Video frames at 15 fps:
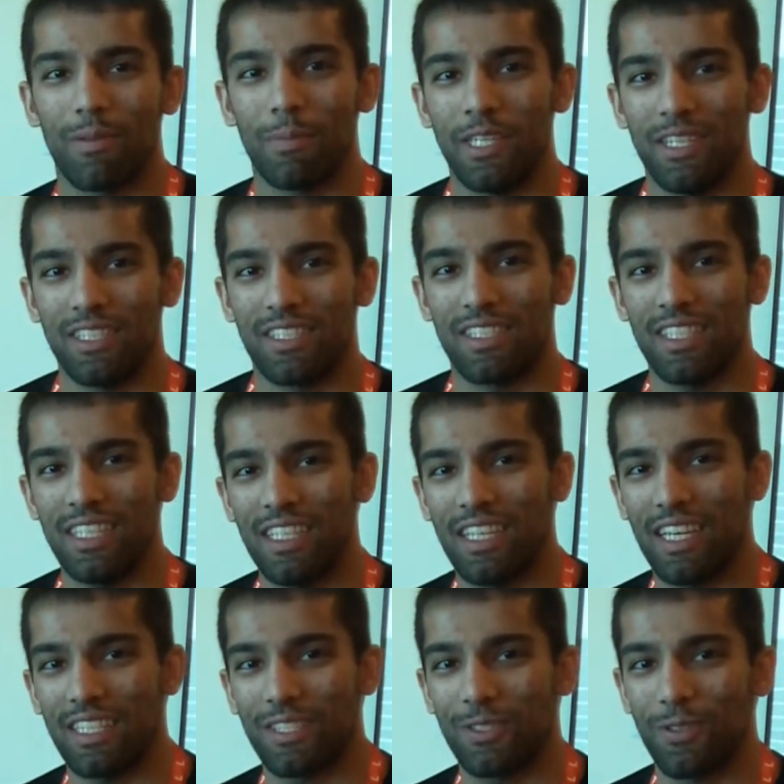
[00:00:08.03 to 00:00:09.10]
I'm here at
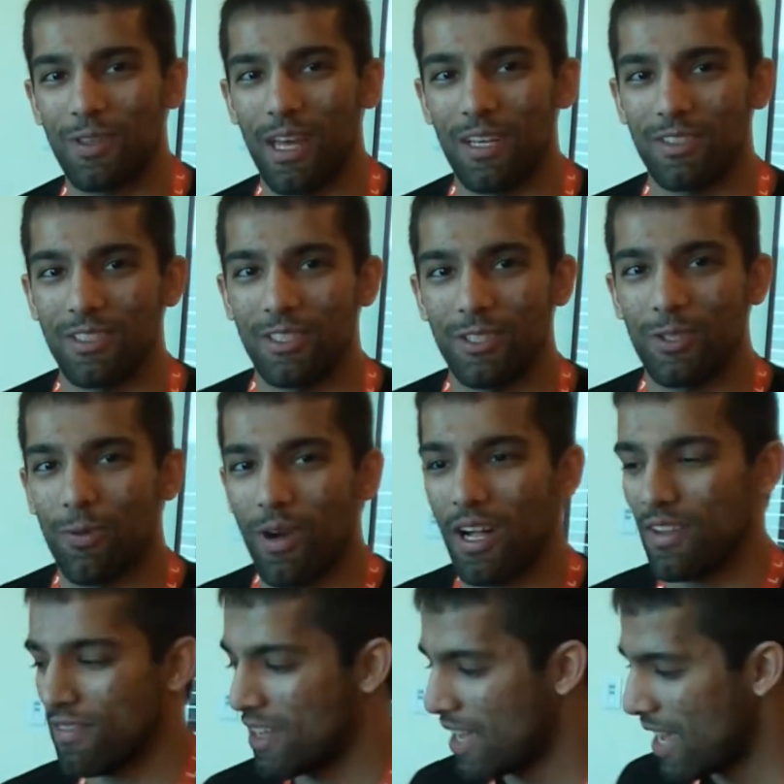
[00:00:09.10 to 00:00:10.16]
CES
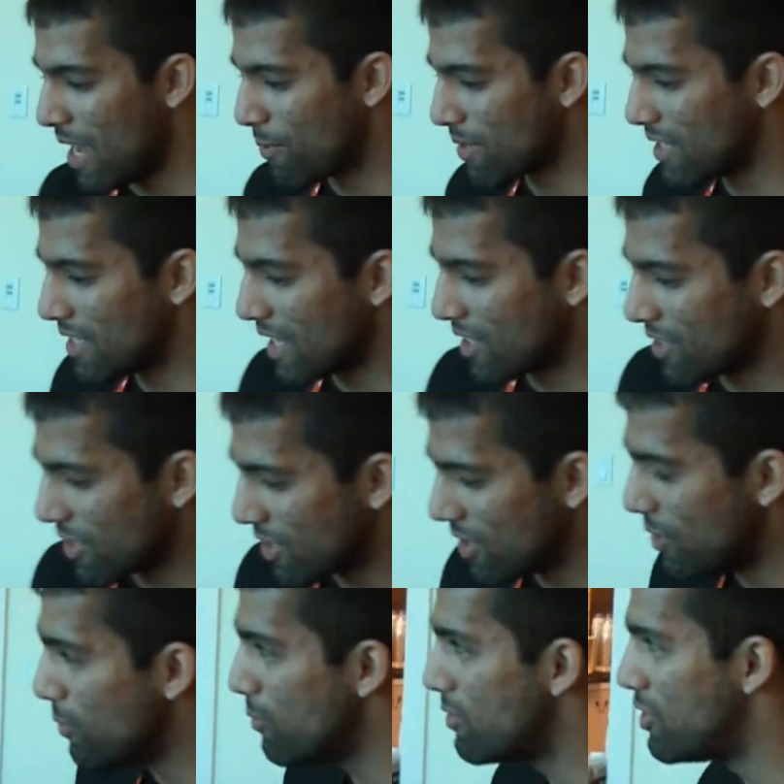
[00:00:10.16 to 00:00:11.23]
2012, and we're going to take a look at
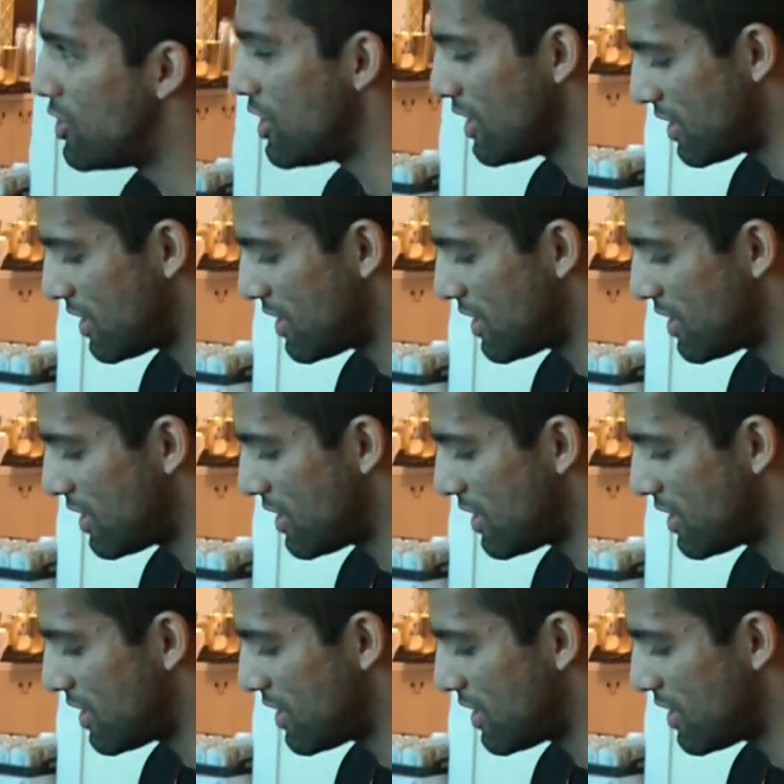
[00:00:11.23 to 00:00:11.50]
the new